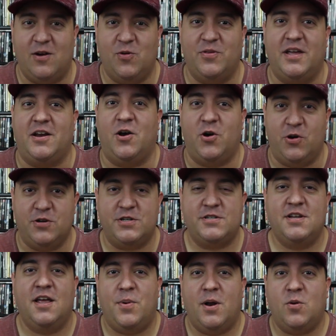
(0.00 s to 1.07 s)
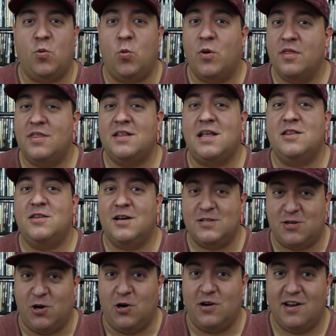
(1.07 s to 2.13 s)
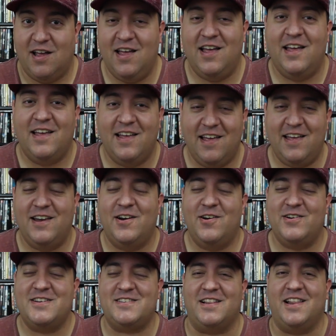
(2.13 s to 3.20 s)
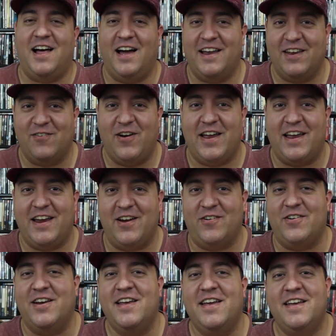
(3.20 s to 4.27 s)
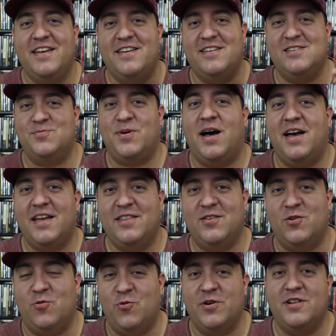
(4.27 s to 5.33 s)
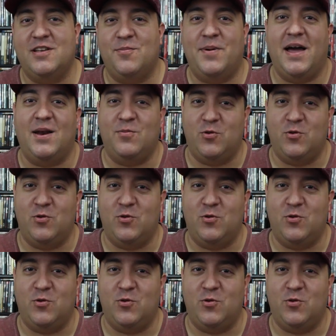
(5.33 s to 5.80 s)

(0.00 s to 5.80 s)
I don't think it hurts. But one thing that does hurt, hurts a lot right here, is buying their really bad